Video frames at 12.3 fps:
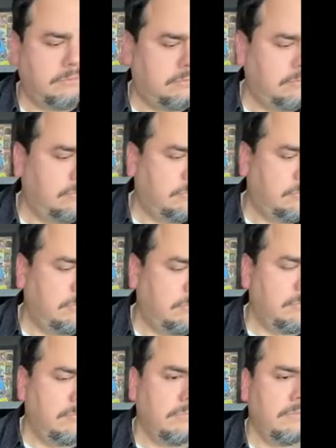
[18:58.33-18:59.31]

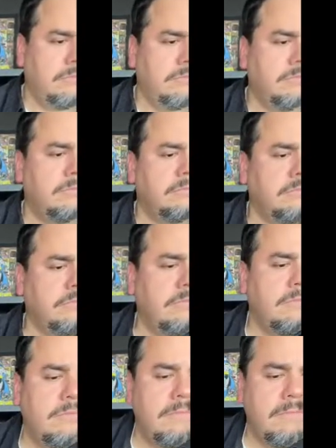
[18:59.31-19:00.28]

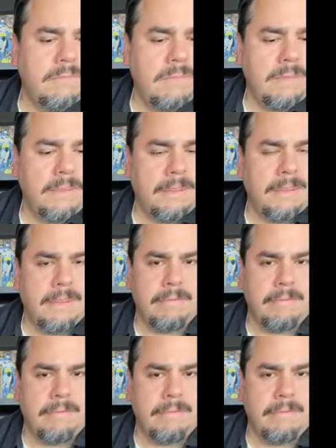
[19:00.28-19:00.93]
(silent)